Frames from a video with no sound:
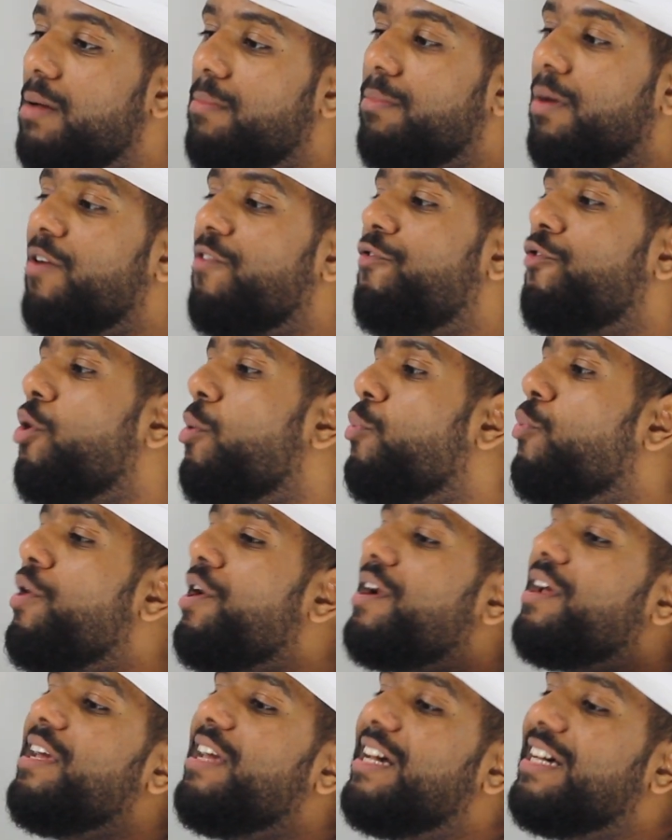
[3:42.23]
But from
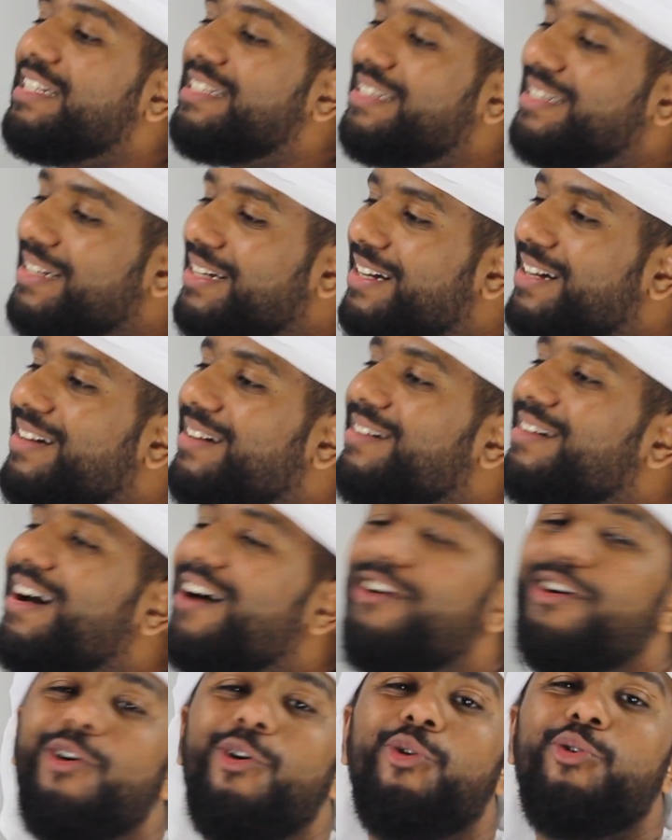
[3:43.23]
where he is
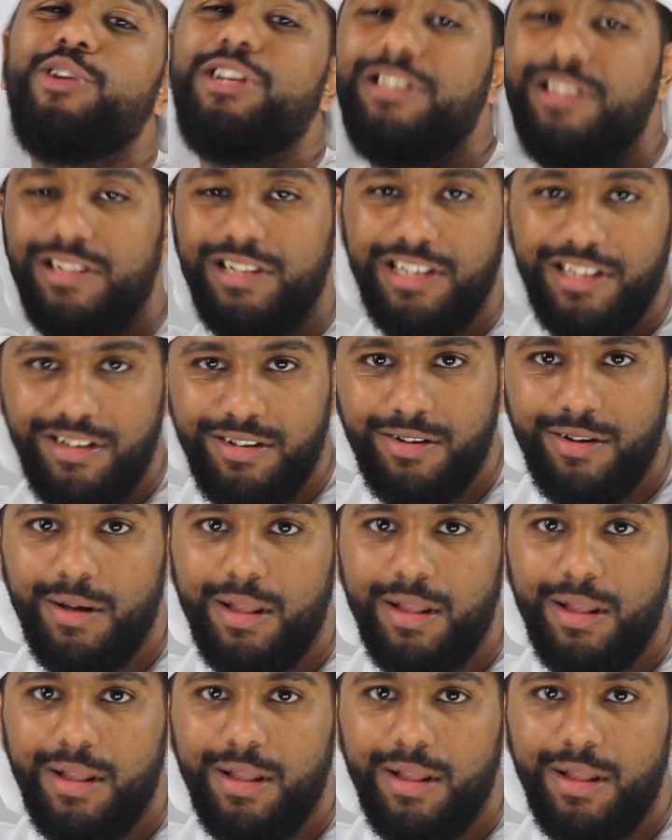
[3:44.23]
originally,